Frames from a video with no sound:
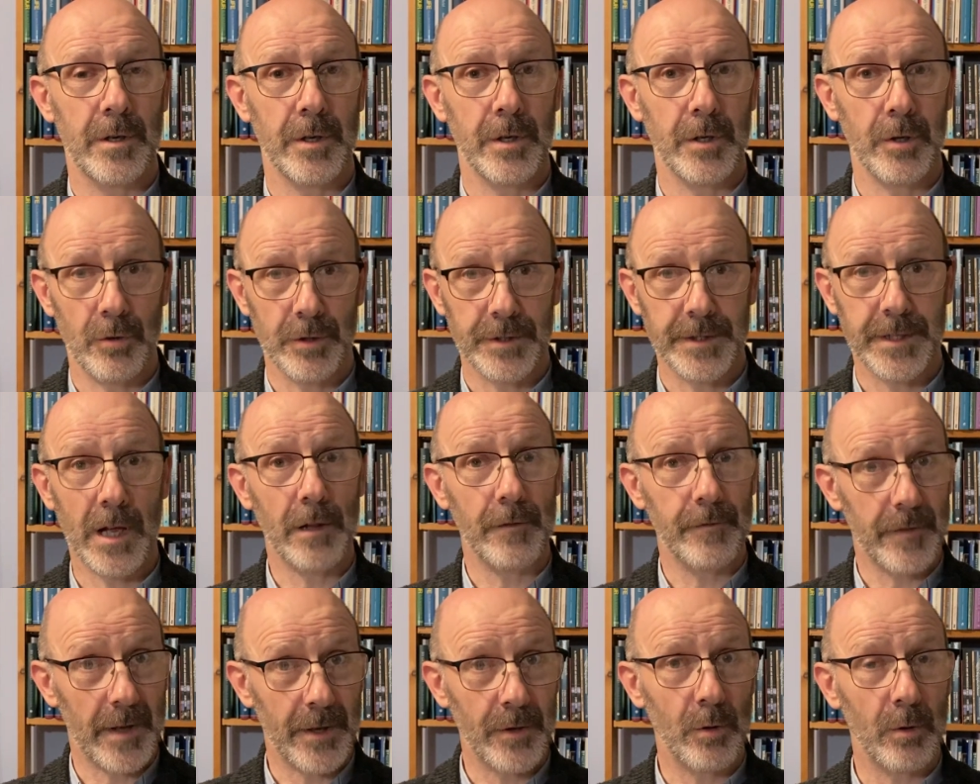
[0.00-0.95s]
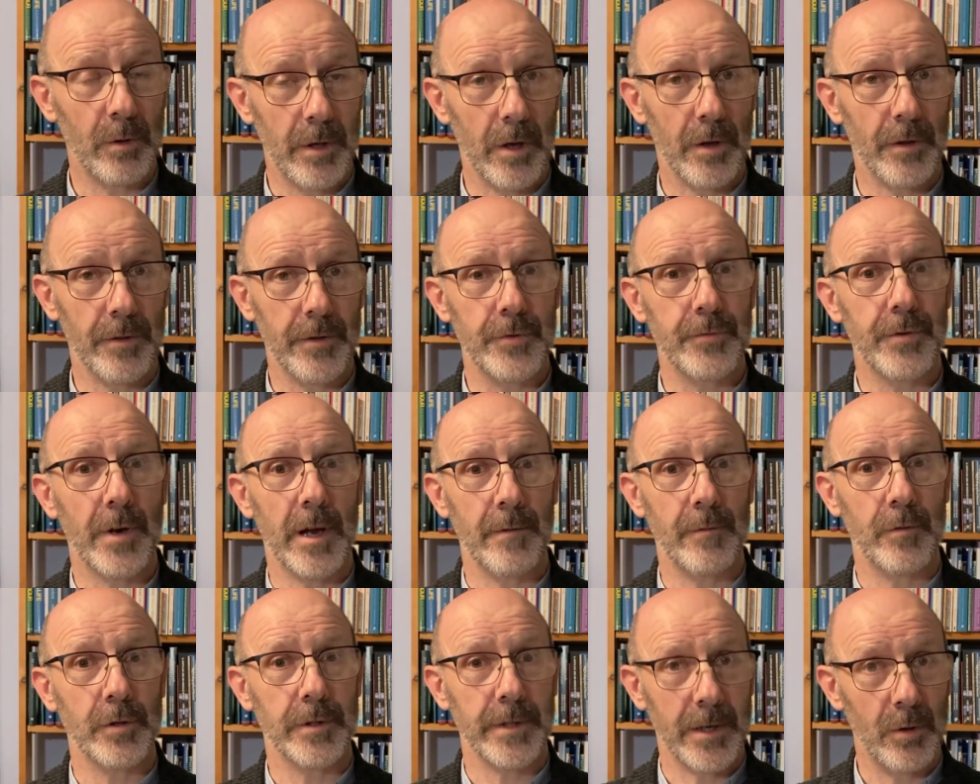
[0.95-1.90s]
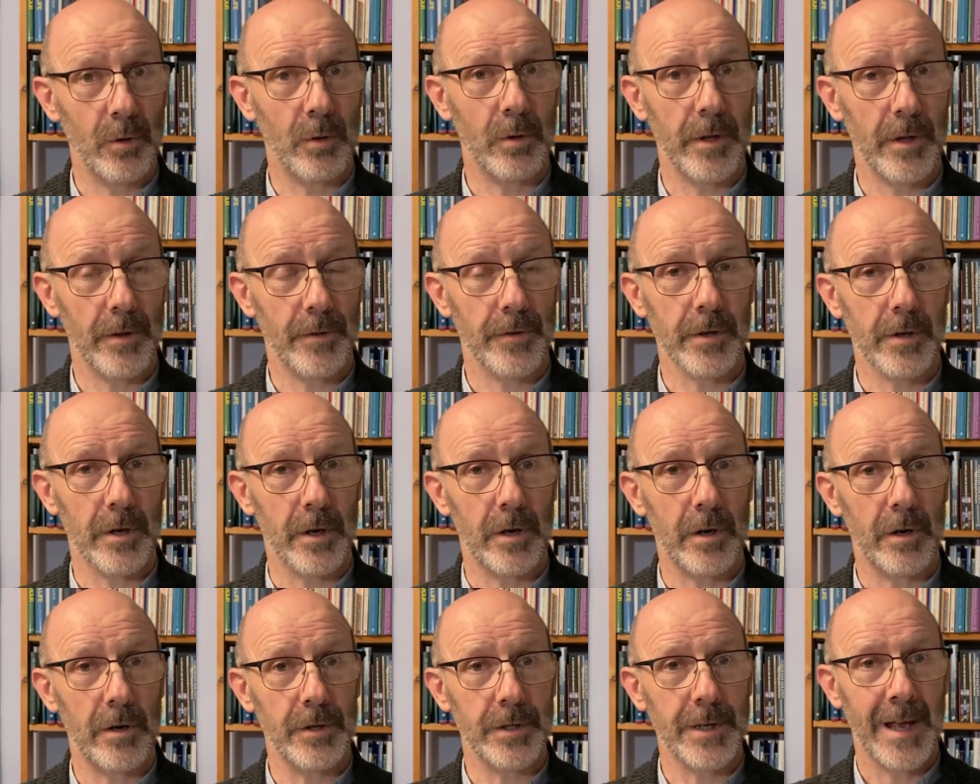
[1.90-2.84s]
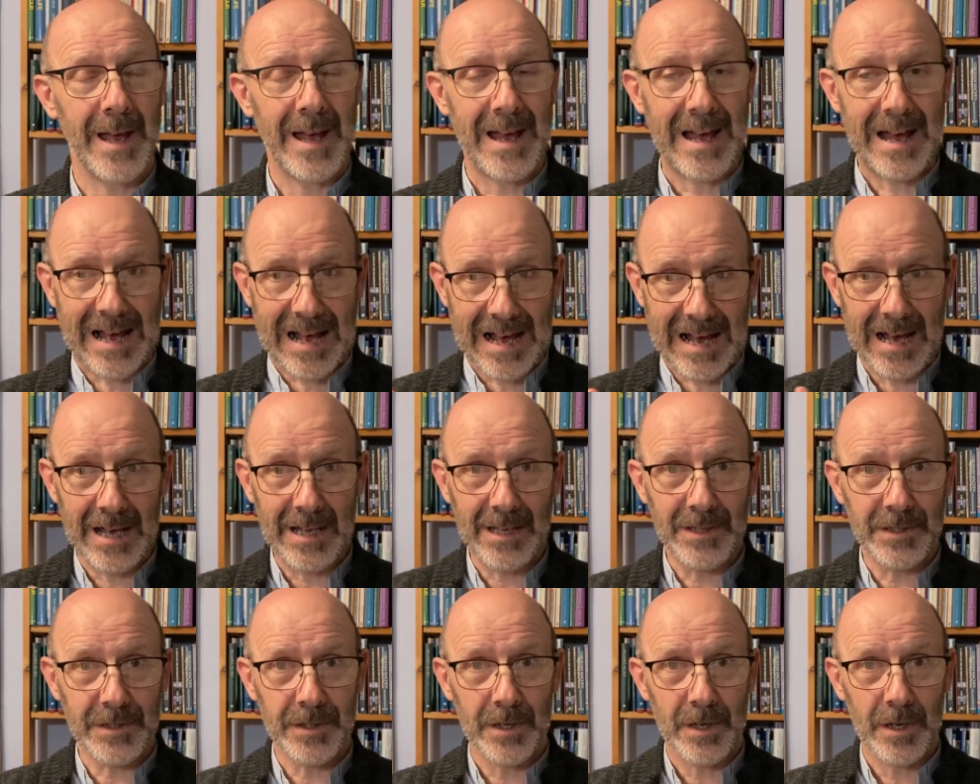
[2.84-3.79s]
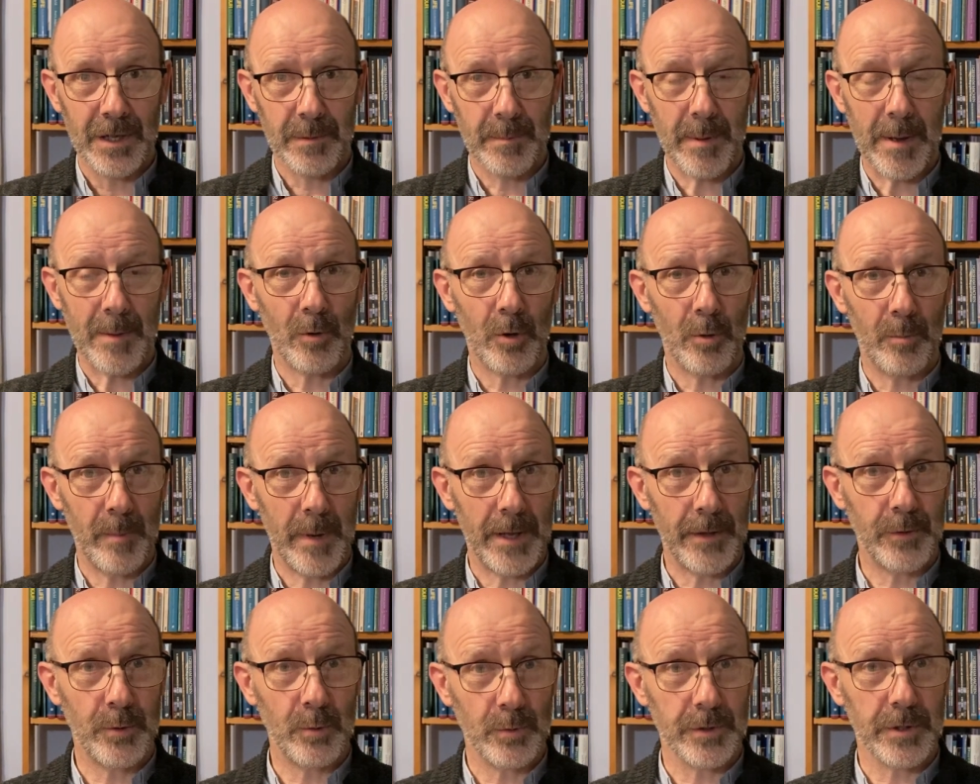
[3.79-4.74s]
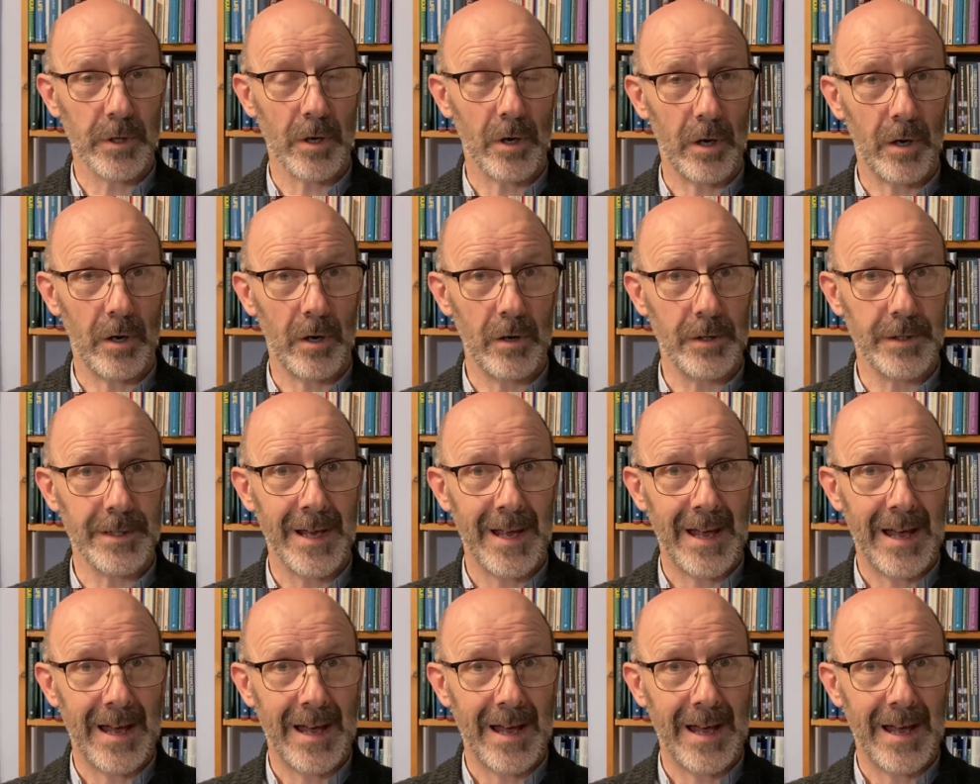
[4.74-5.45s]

yourself and all the other drivers in all the other cars, and the people who made those cars,